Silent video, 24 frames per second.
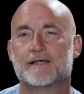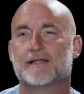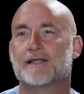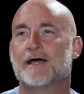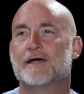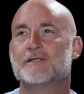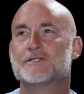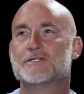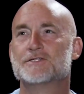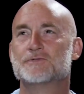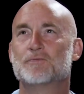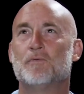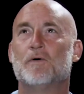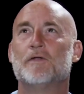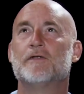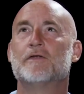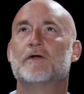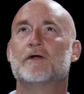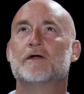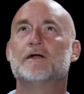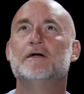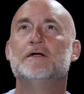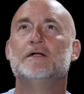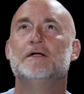And I just
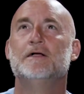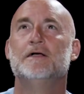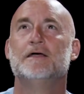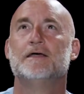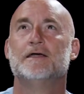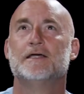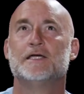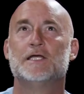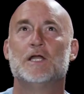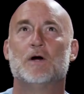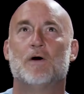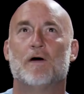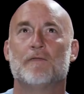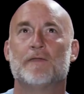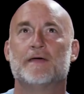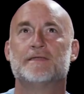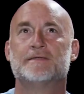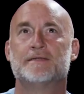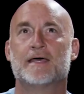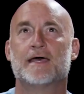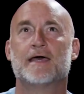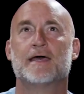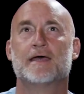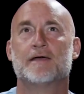wonder, you know, on
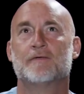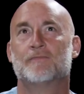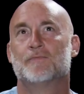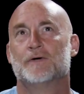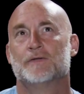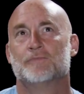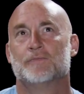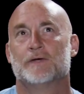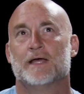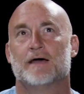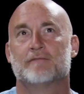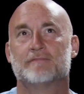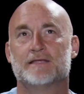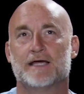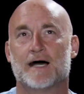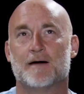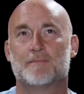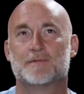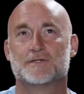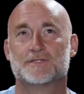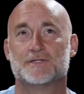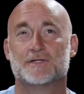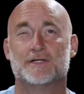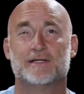that day when we have the
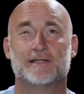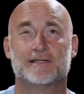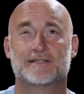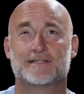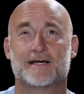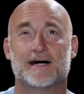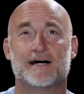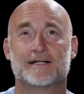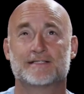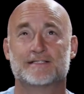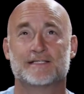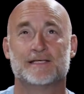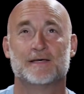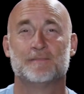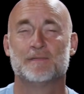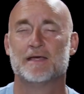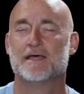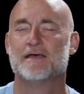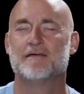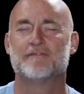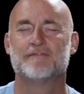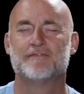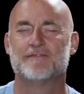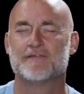opportunity to talk to him,
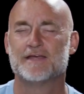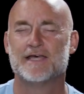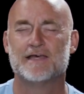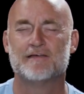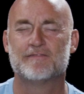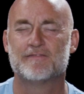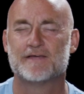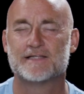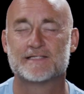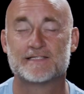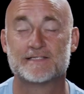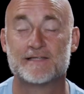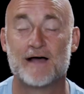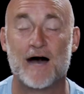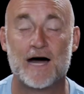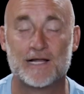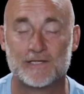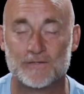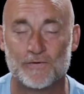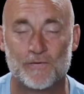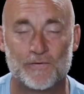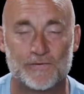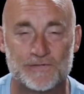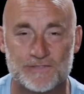if if it's
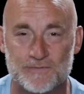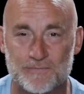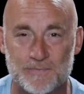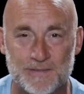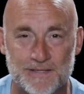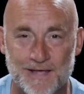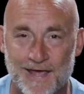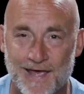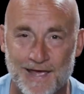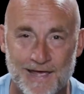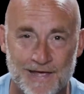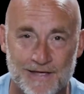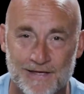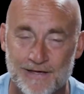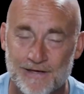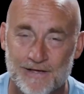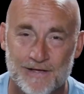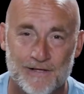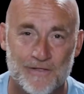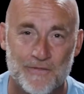not going to be, hey,